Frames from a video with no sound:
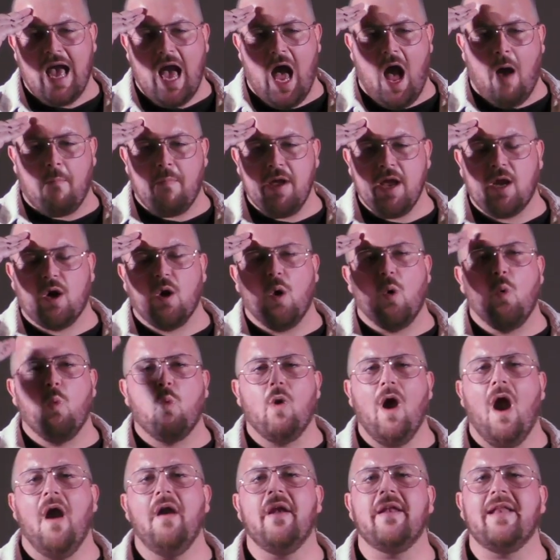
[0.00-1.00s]
and we go,
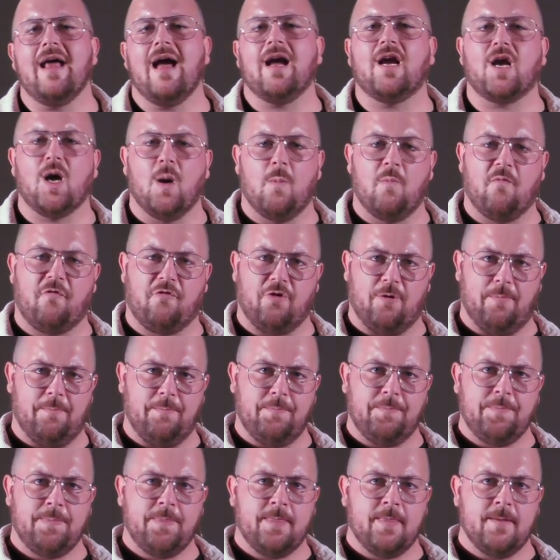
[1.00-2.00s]
where did that come from?
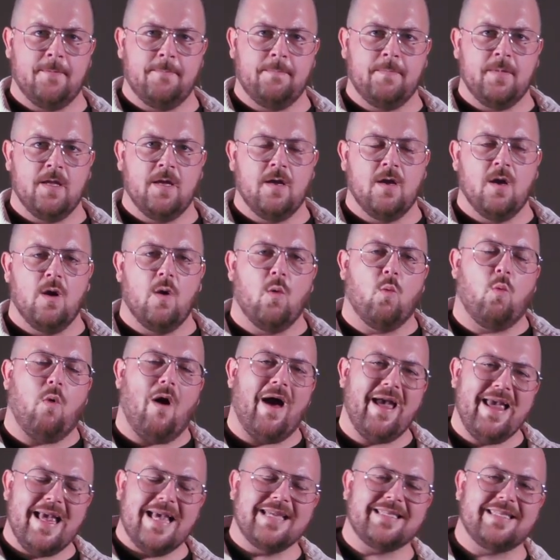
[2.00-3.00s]

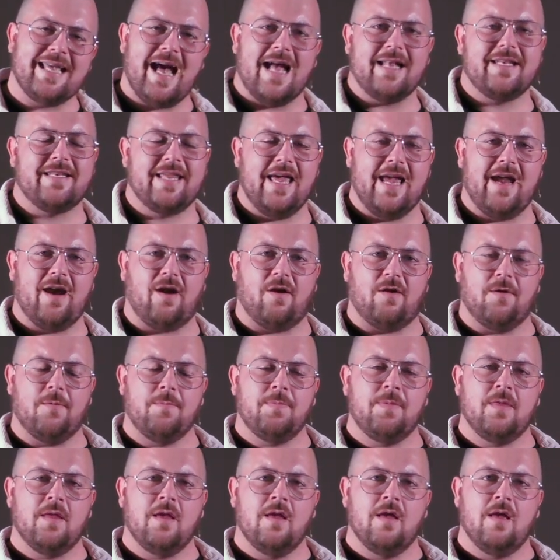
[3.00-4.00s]
Why is that there?
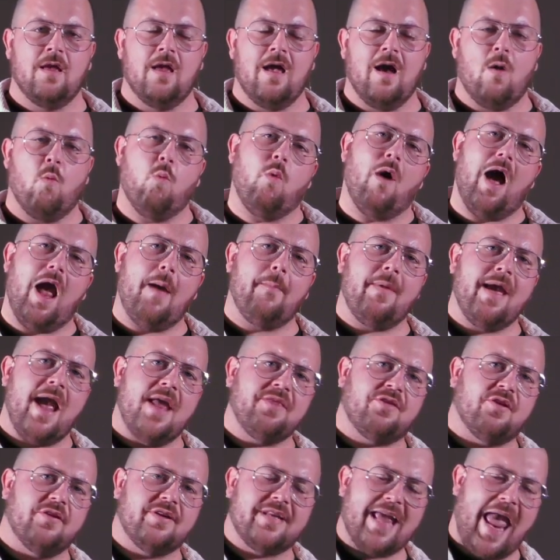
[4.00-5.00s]
Why am I
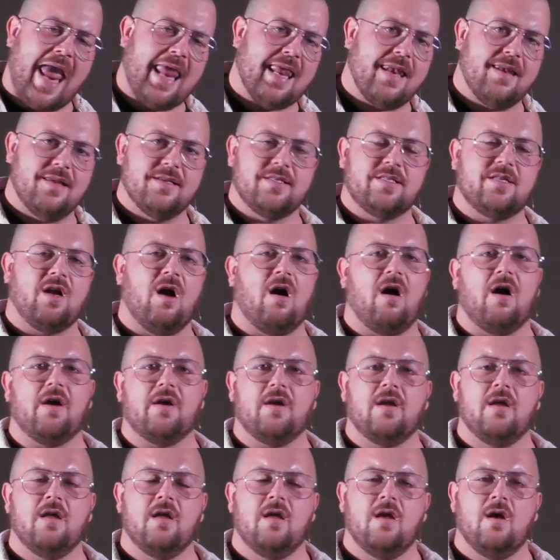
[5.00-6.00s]
entertaining this
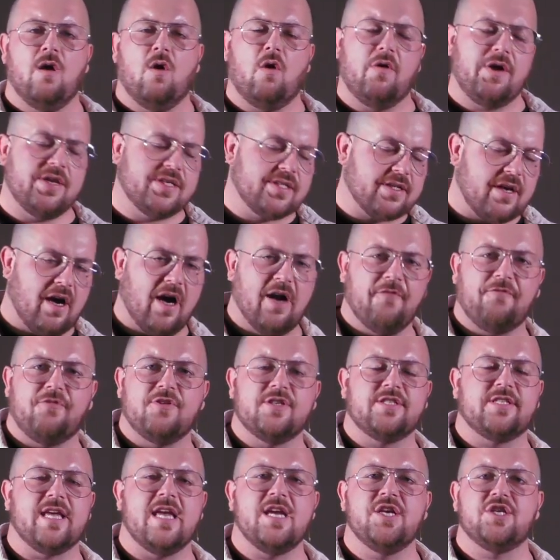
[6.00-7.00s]
thought or this
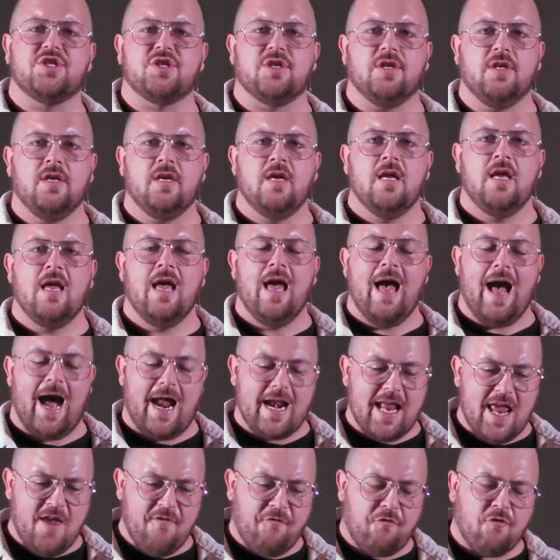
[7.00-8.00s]
conversation?
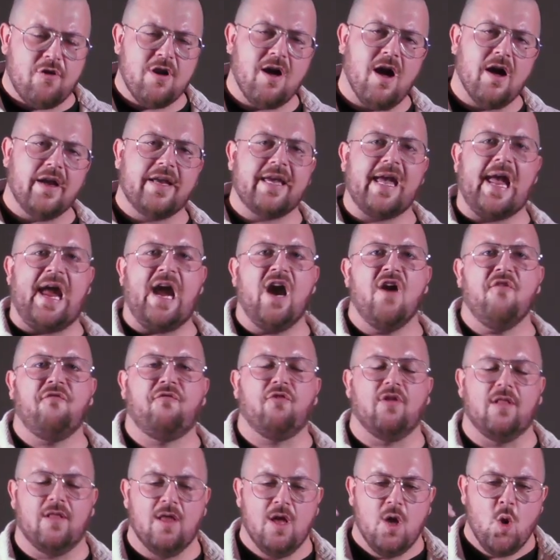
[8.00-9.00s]
And if we're not
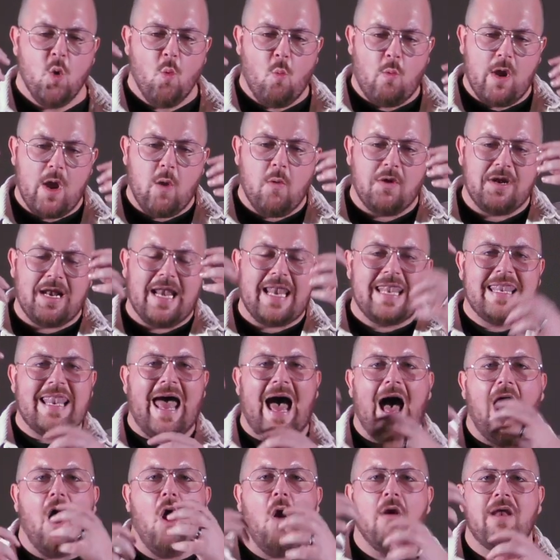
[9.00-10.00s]
careful, we would
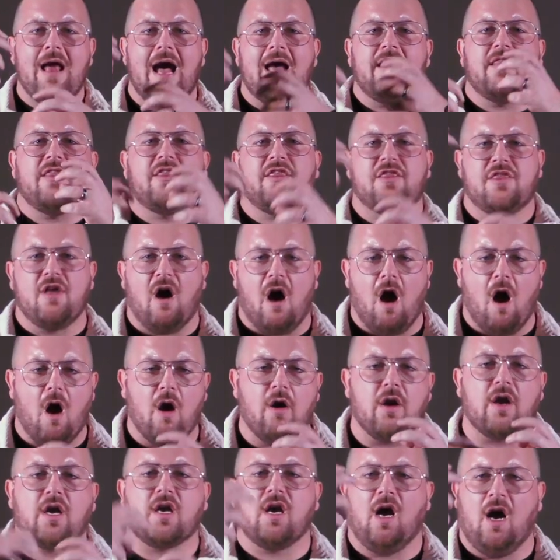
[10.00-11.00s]
allow that thought
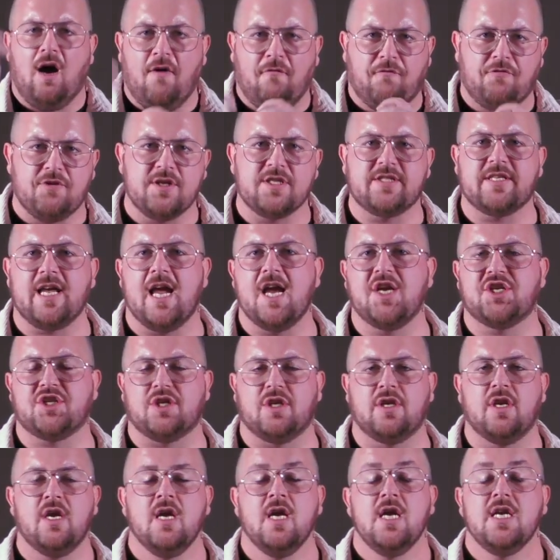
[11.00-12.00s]
or
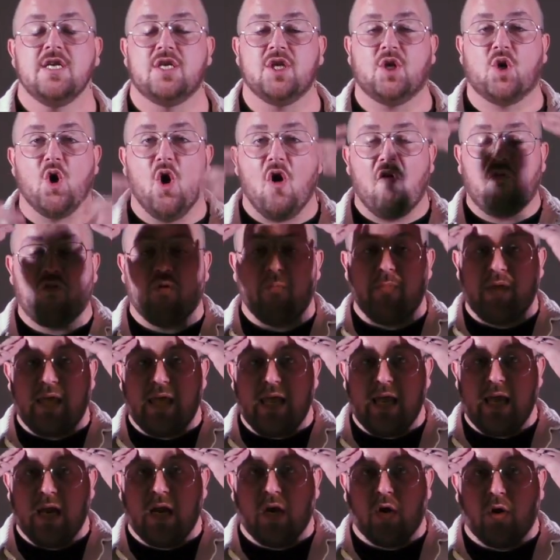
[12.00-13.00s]
conversation to go from
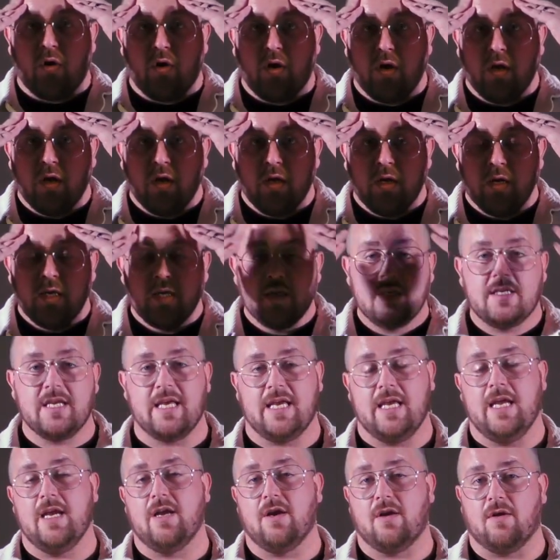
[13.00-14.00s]
here to
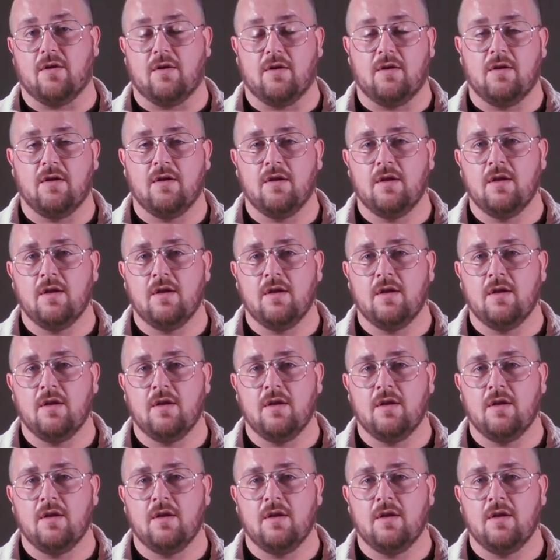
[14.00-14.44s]
here.